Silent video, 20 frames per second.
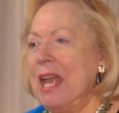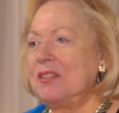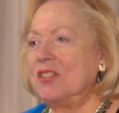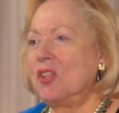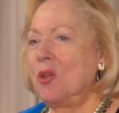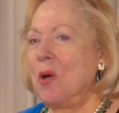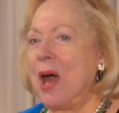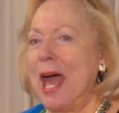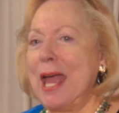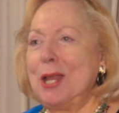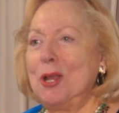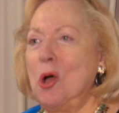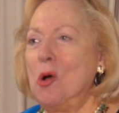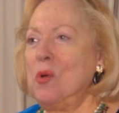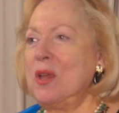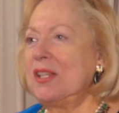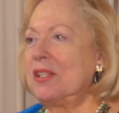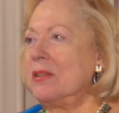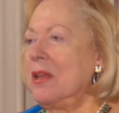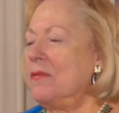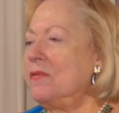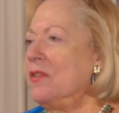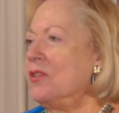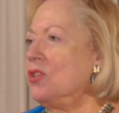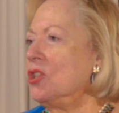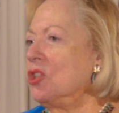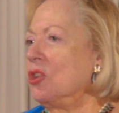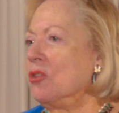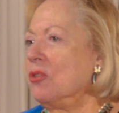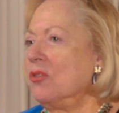And so I had always
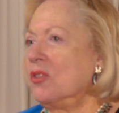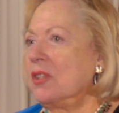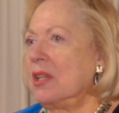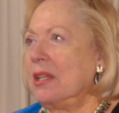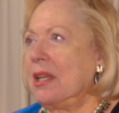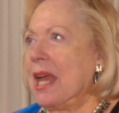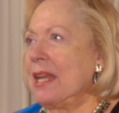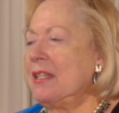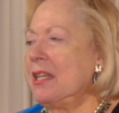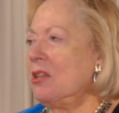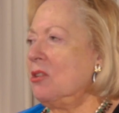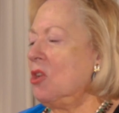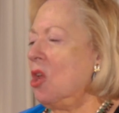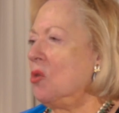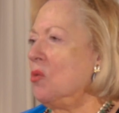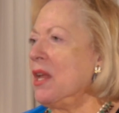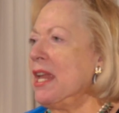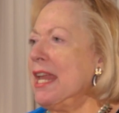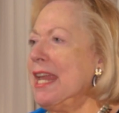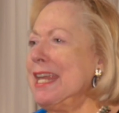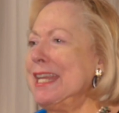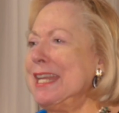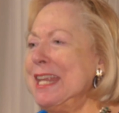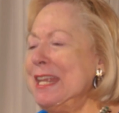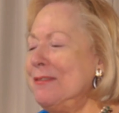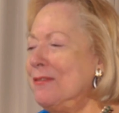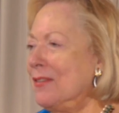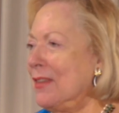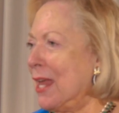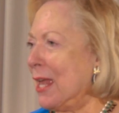loved the Jews, and I didn't know
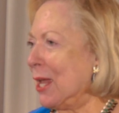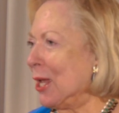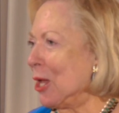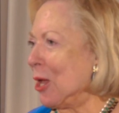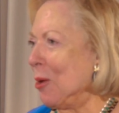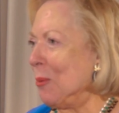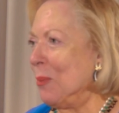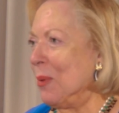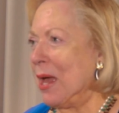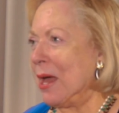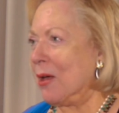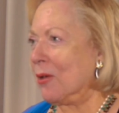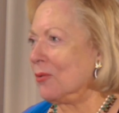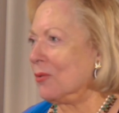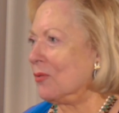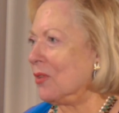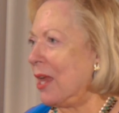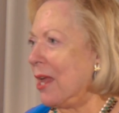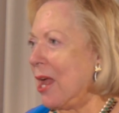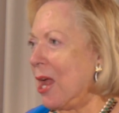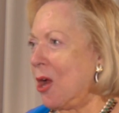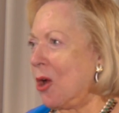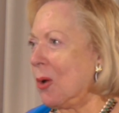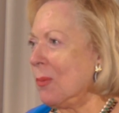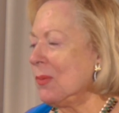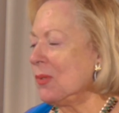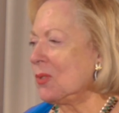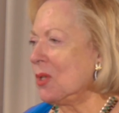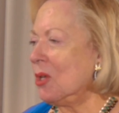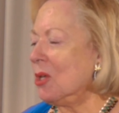anything about the
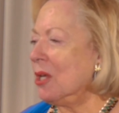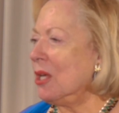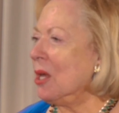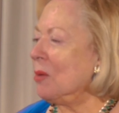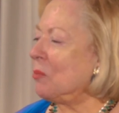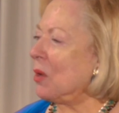Arabs,